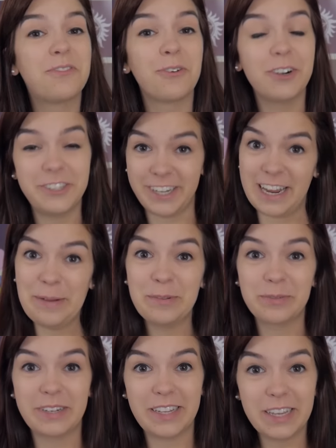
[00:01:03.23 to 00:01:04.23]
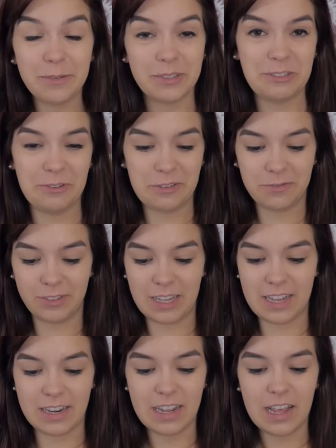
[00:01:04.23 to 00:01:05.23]
for James when he was doing
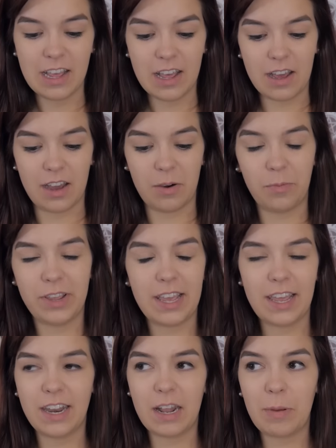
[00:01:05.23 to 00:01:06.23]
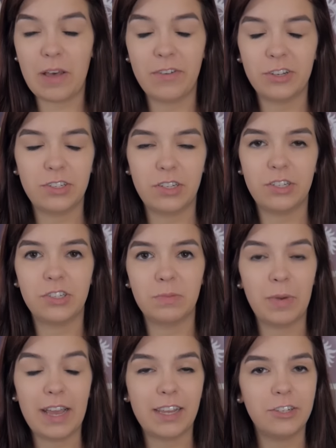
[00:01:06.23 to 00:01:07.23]
Flynn. Um, we ended up having to
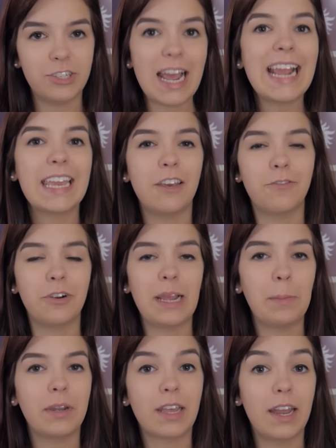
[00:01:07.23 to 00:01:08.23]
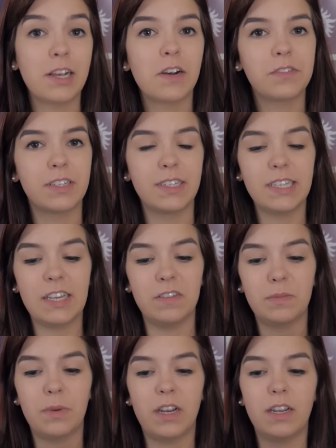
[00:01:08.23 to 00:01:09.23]
just buy a jacket for him and cutting off the
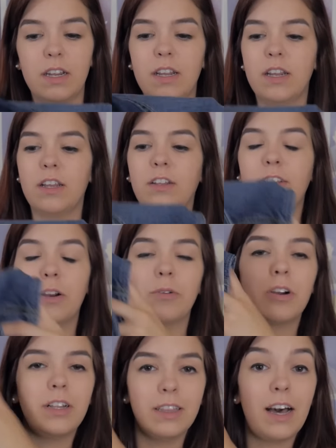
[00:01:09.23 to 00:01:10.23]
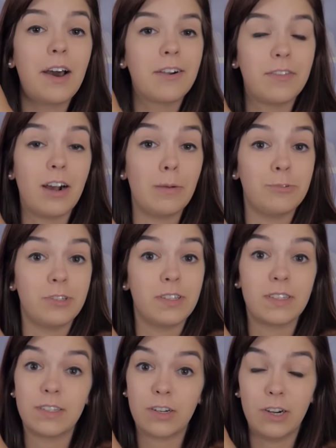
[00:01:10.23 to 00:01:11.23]
sleeves, but there were a lot of options at